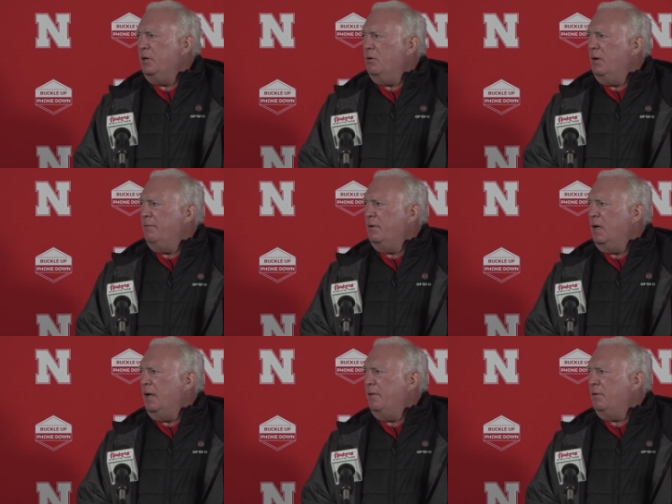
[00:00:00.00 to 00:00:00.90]
don't have the
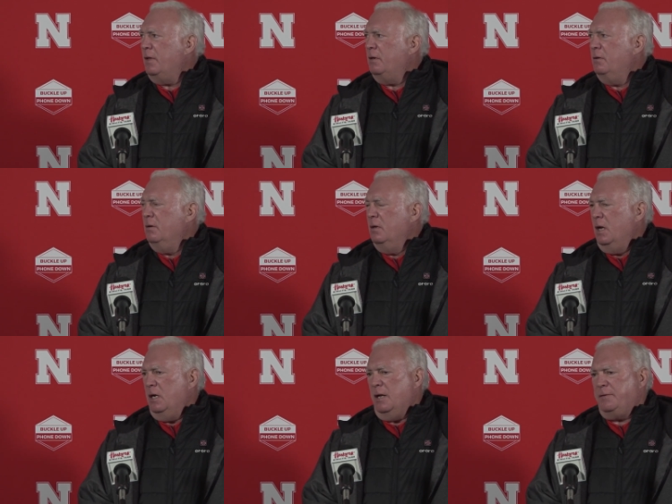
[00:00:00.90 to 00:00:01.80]
guy there that,
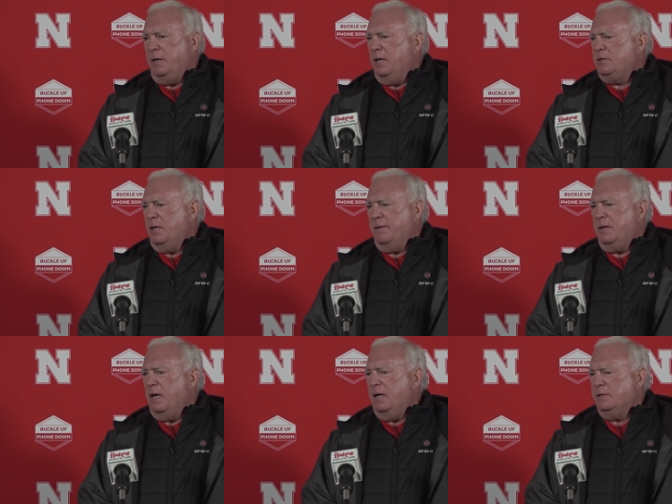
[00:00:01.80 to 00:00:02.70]
and nothing against the other
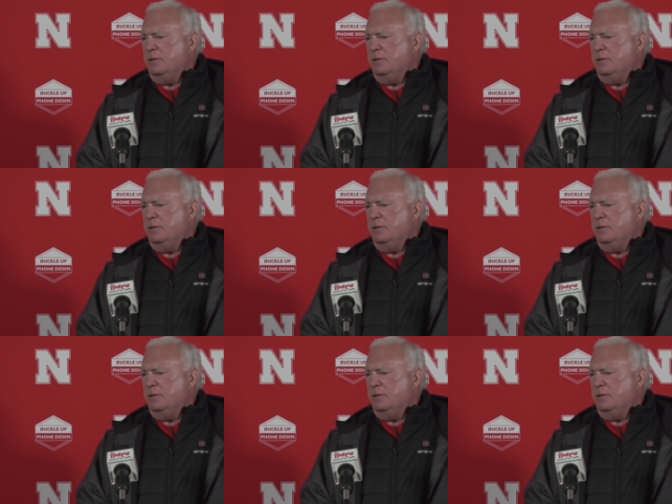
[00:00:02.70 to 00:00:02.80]
guys.